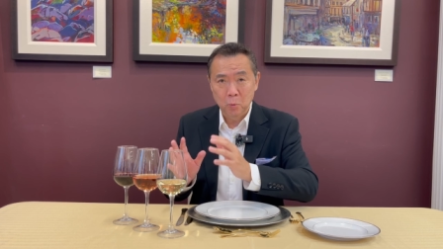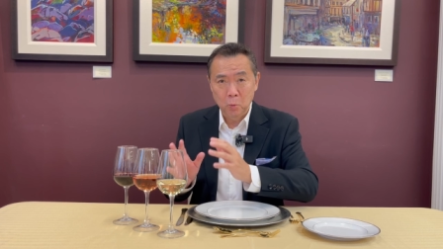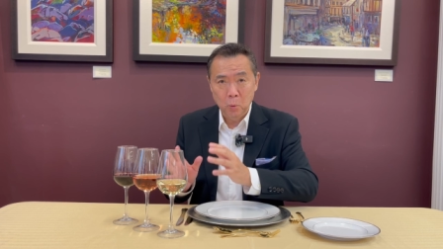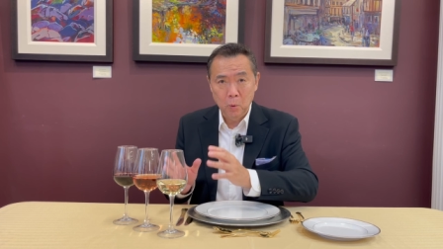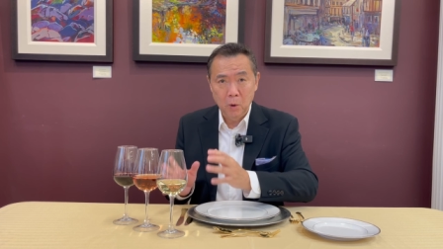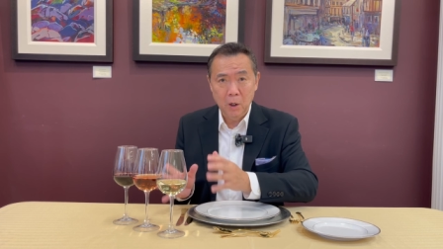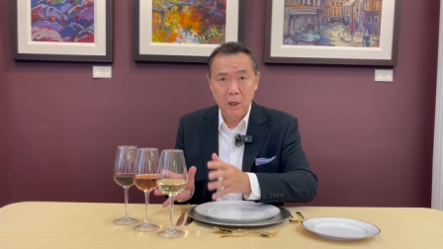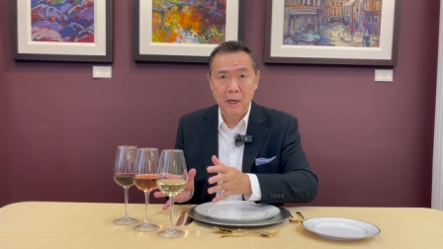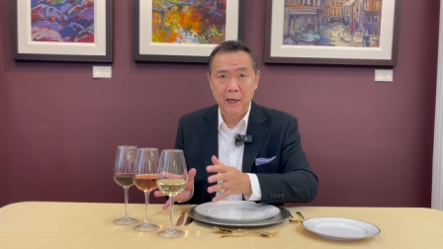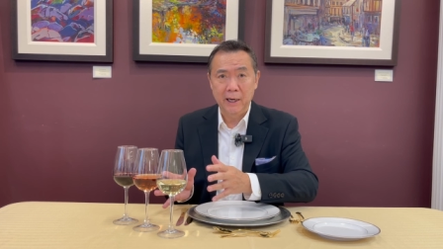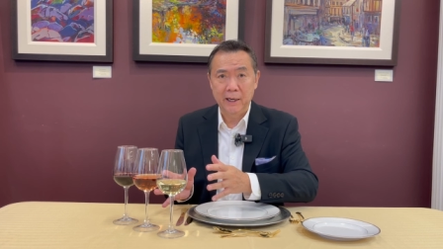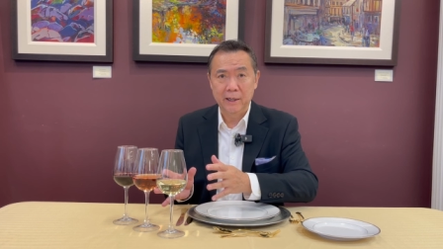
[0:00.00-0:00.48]

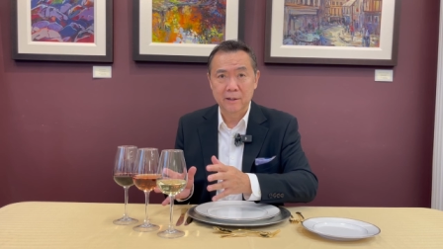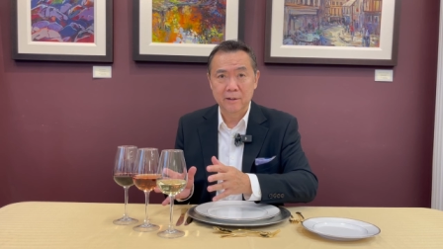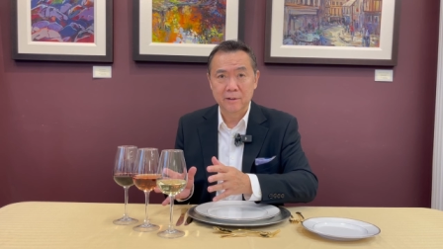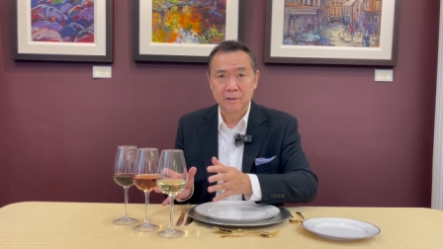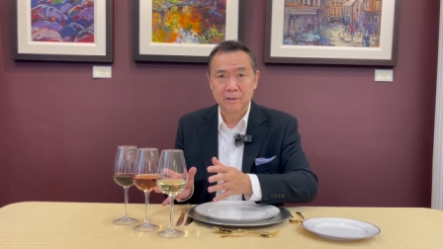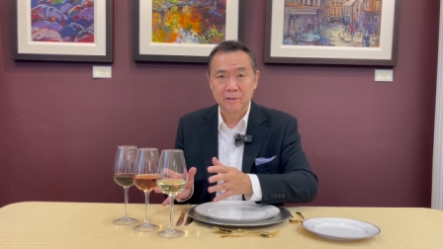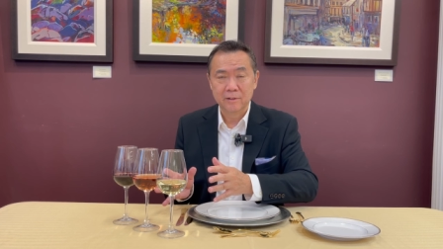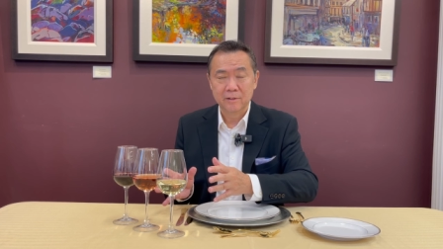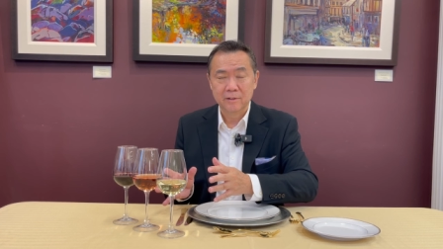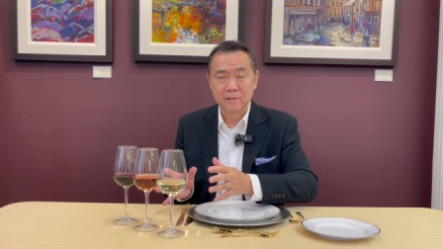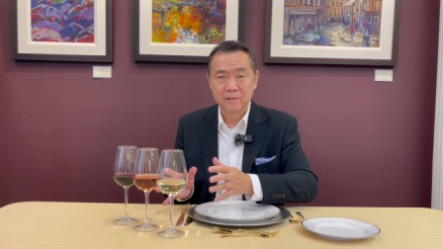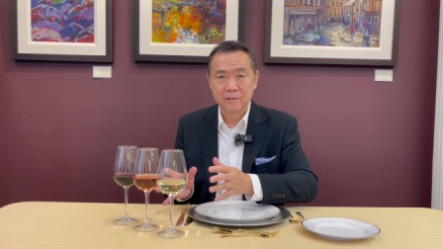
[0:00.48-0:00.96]
wine,
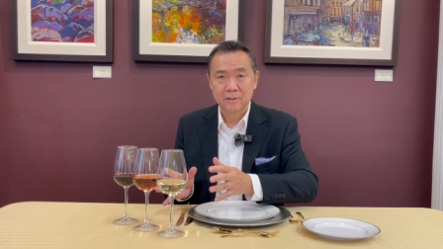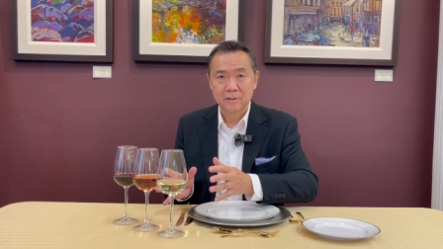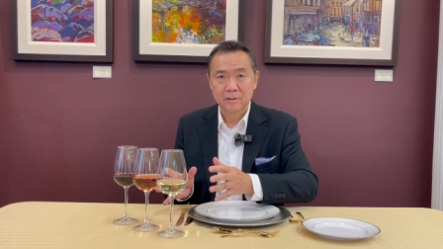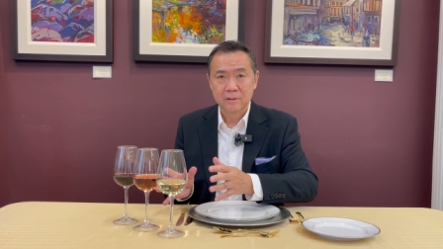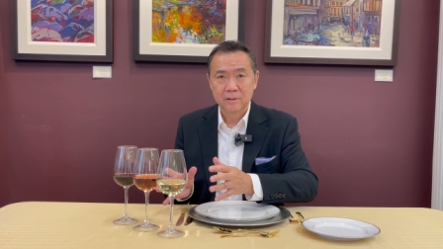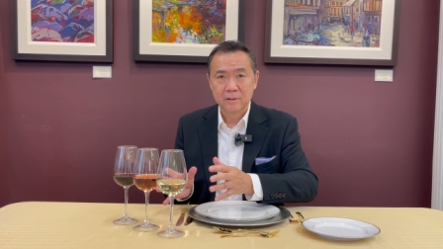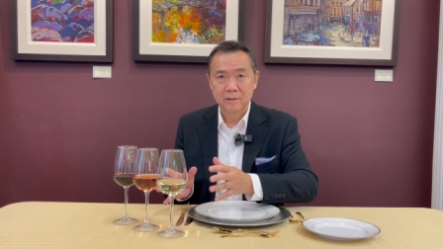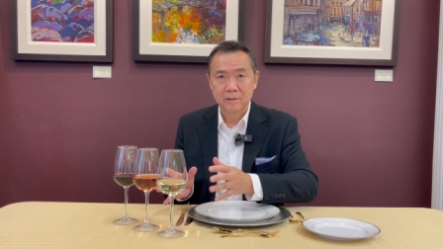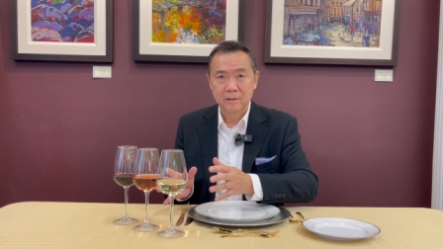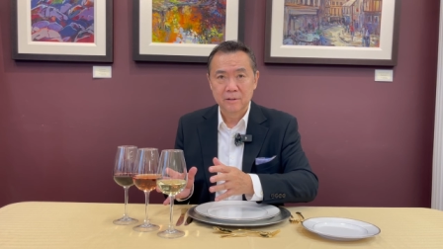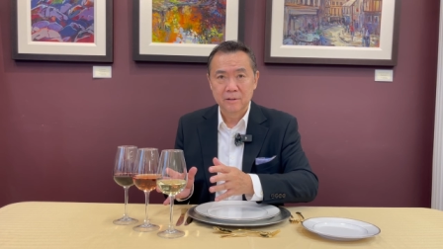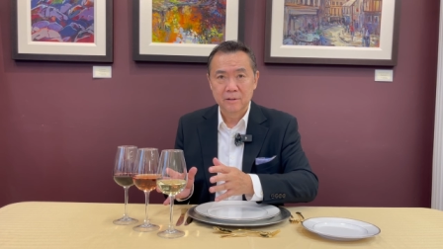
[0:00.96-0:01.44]

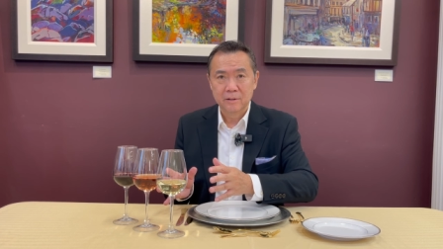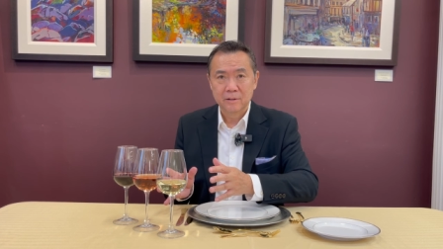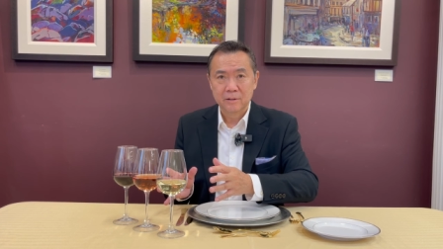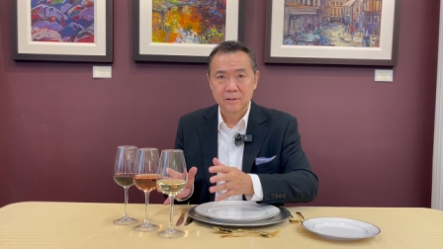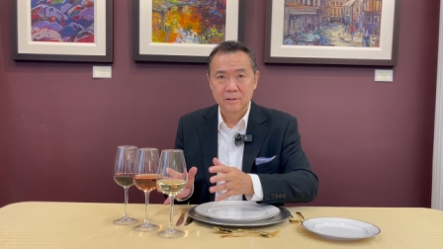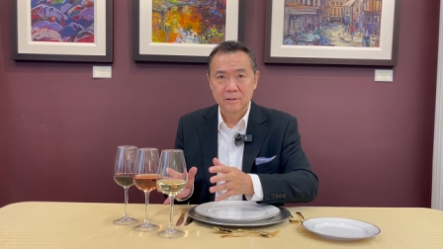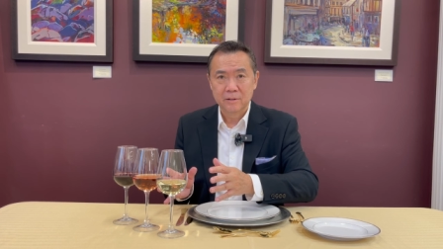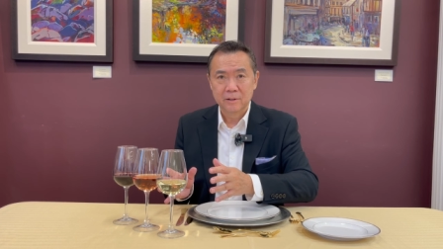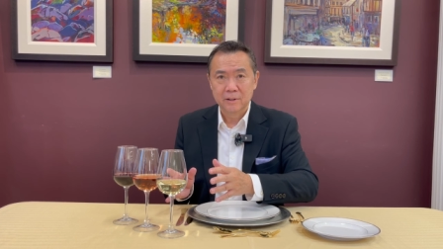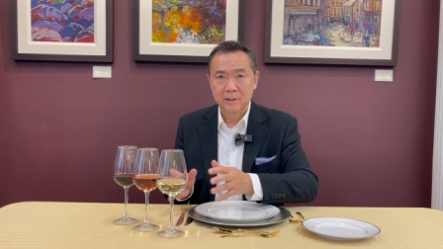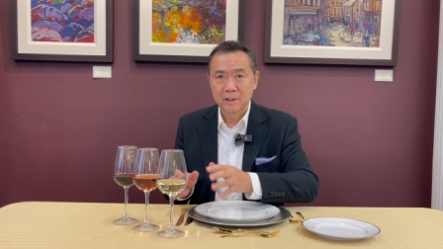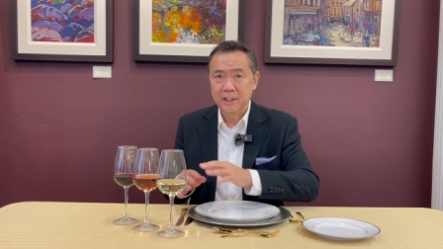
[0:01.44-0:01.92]

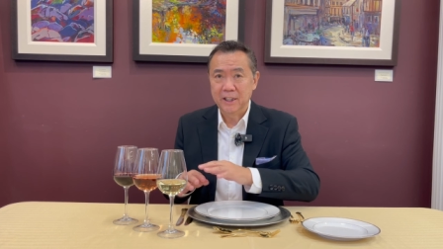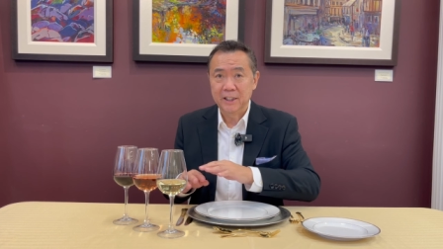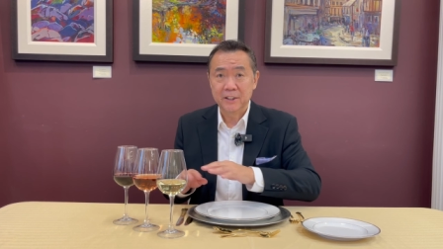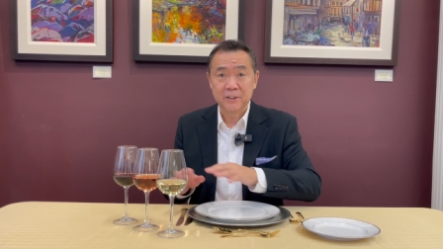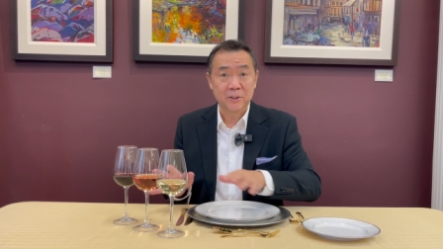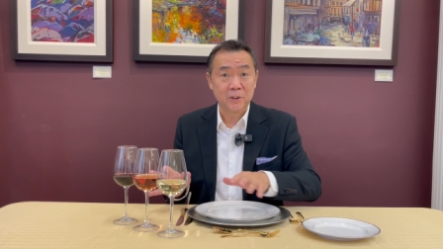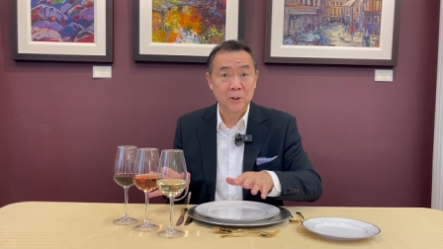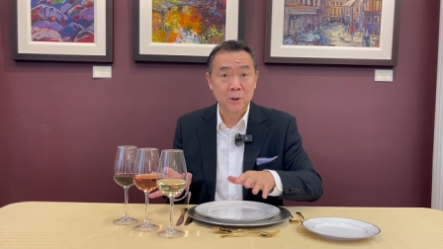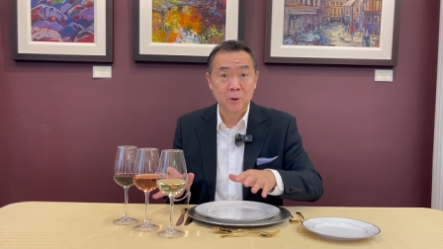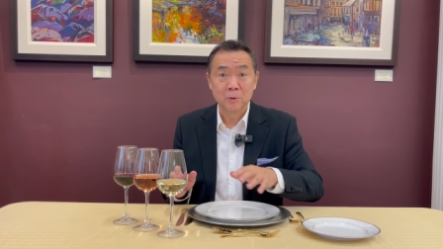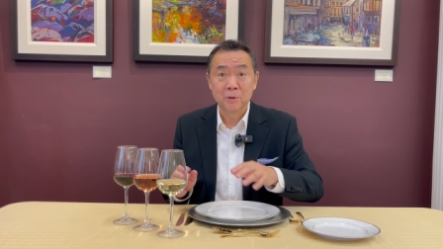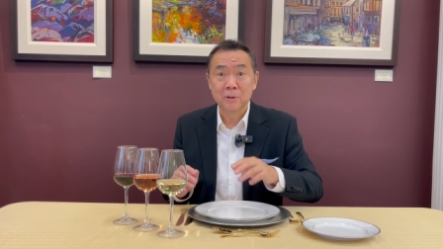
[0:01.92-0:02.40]

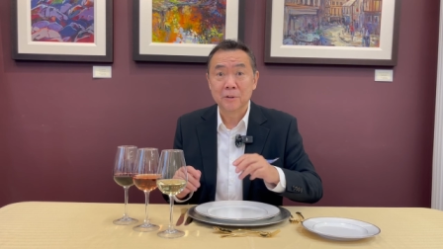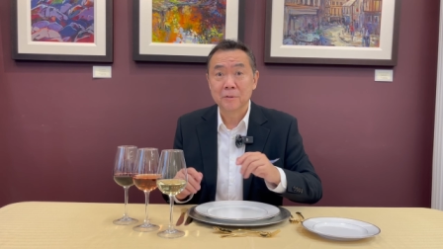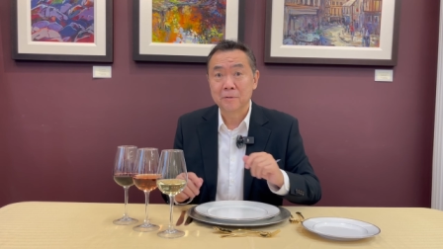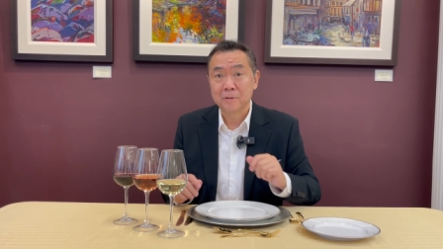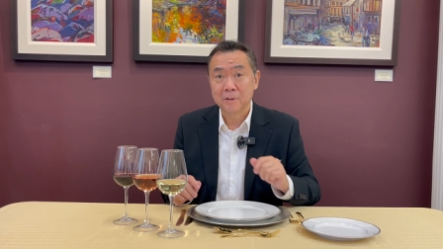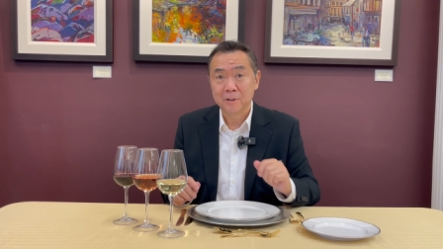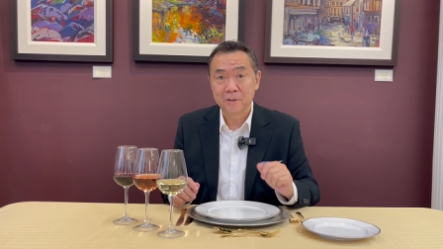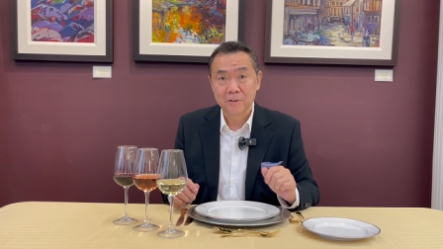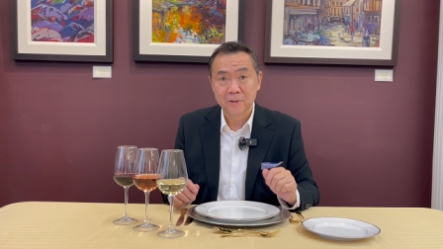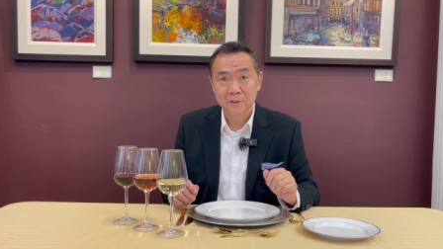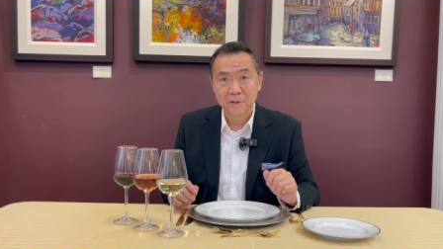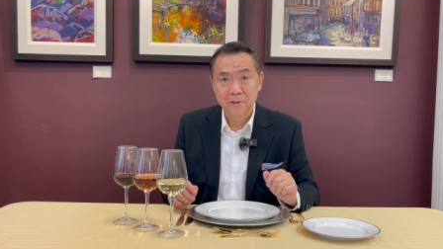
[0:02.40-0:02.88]
it's no
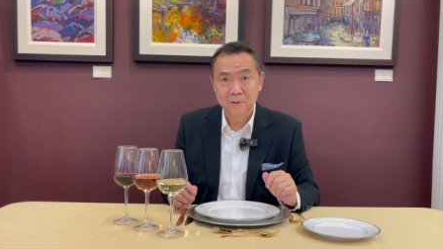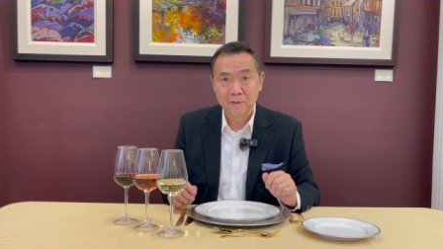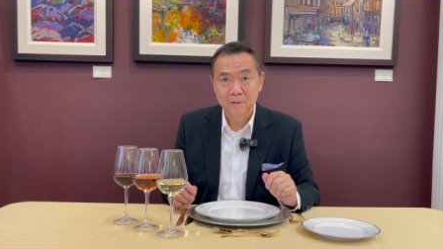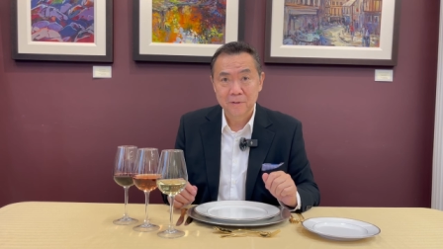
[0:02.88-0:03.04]
different.